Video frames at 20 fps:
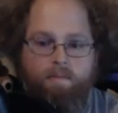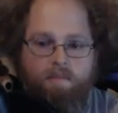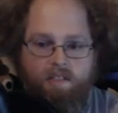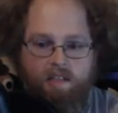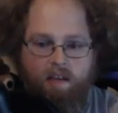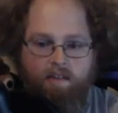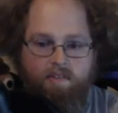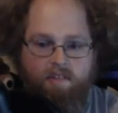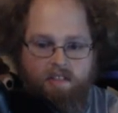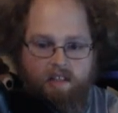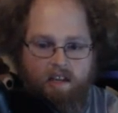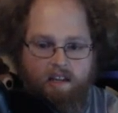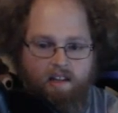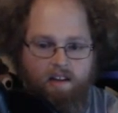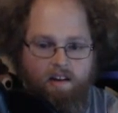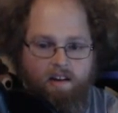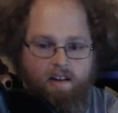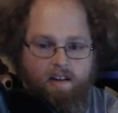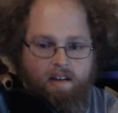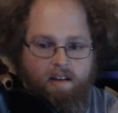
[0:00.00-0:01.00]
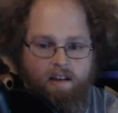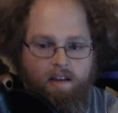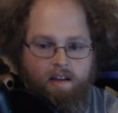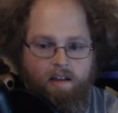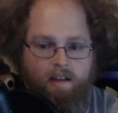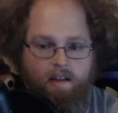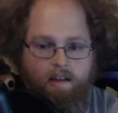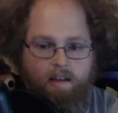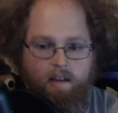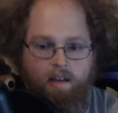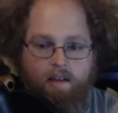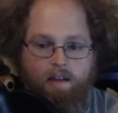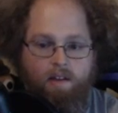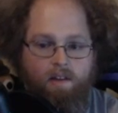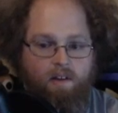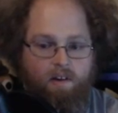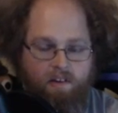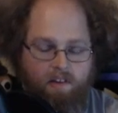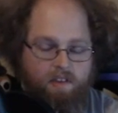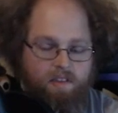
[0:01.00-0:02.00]
save a state here.
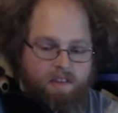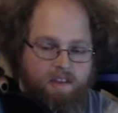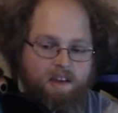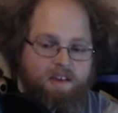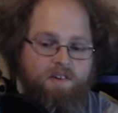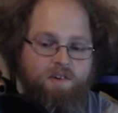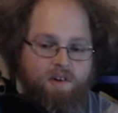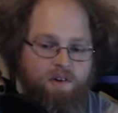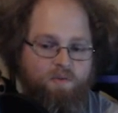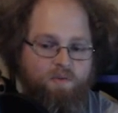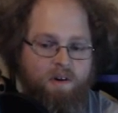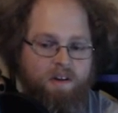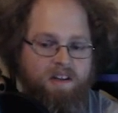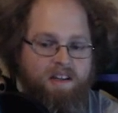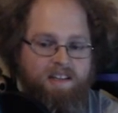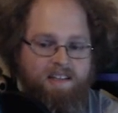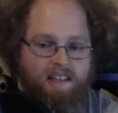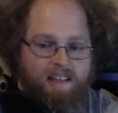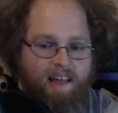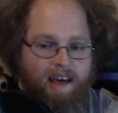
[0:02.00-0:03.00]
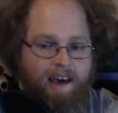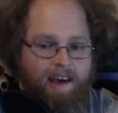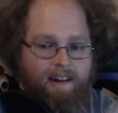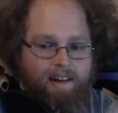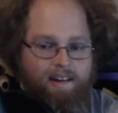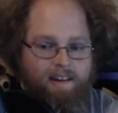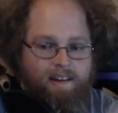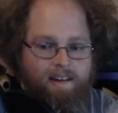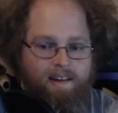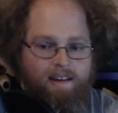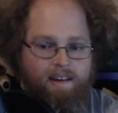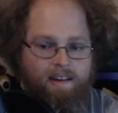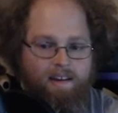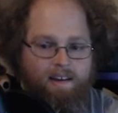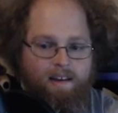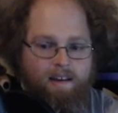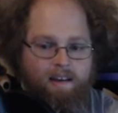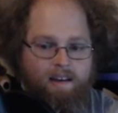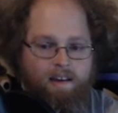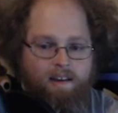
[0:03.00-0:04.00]
Look, you can run into that.
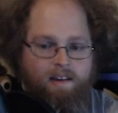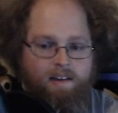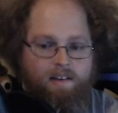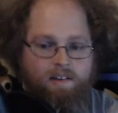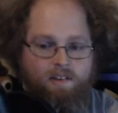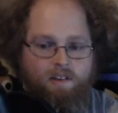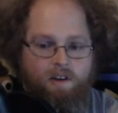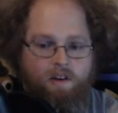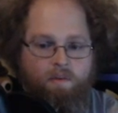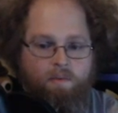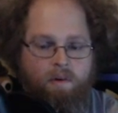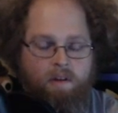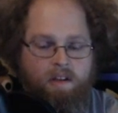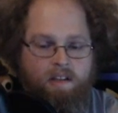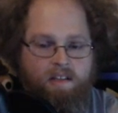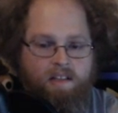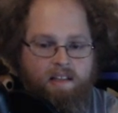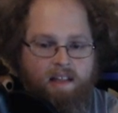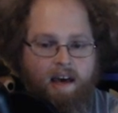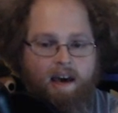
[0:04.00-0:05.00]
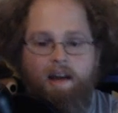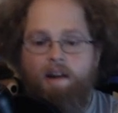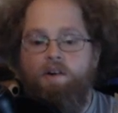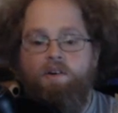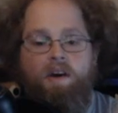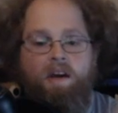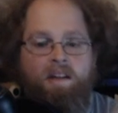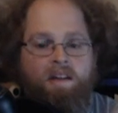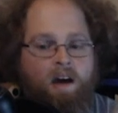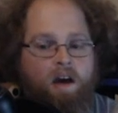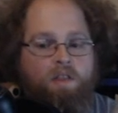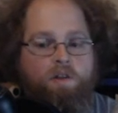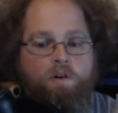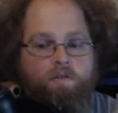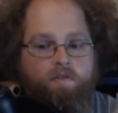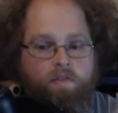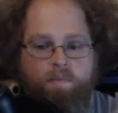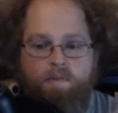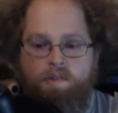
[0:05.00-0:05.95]
You can run into that. Okay, neither of them